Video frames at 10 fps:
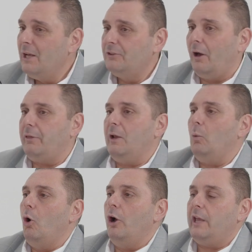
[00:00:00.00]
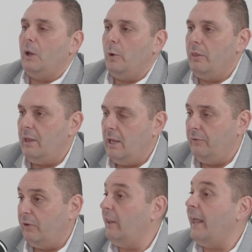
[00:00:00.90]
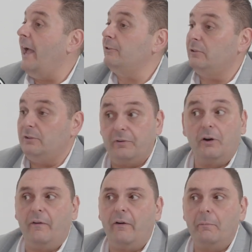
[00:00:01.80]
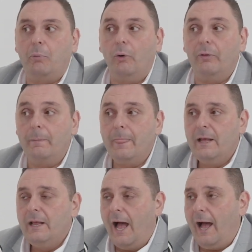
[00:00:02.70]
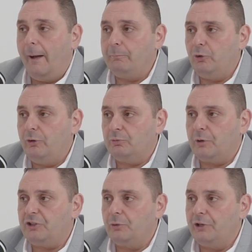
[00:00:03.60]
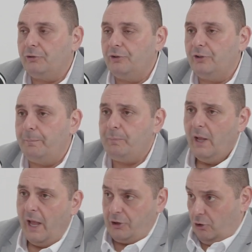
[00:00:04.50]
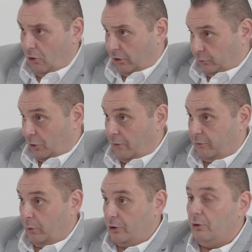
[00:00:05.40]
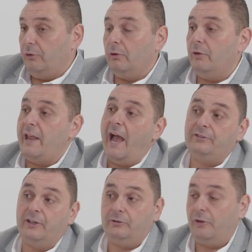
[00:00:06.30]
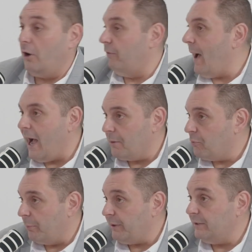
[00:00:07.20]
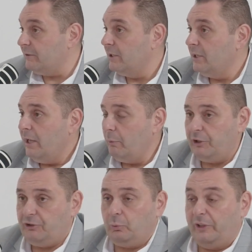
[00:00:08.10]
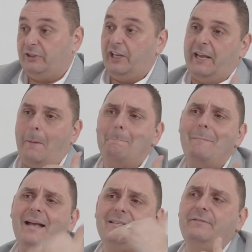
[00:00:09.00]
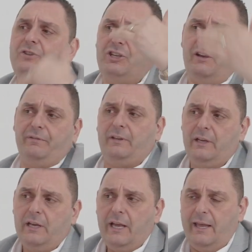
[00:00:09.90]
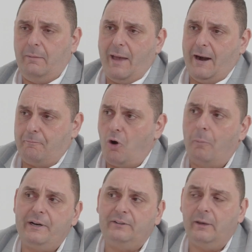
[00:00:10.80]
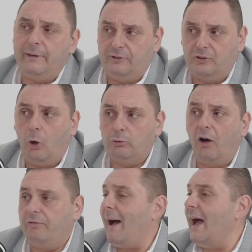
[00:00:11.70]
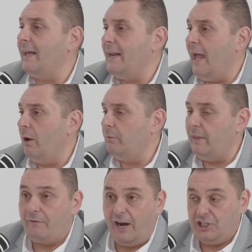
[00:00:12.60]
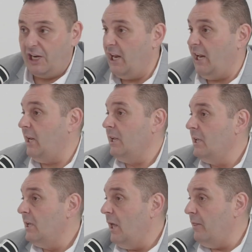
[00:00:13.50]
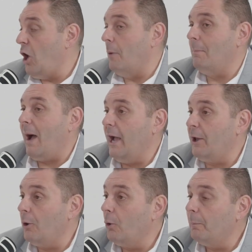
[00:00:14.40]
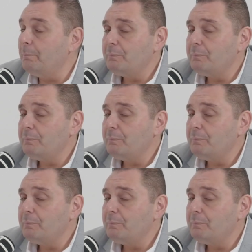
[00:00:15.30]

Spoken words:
So I think working with the selling agents is very, very important to express your interest. And you guys would know from what you do, the access to the off-market properties, which we're seeing a massive shift in the amount of properties that are being sold off-market now, never actually hitting the open market at all.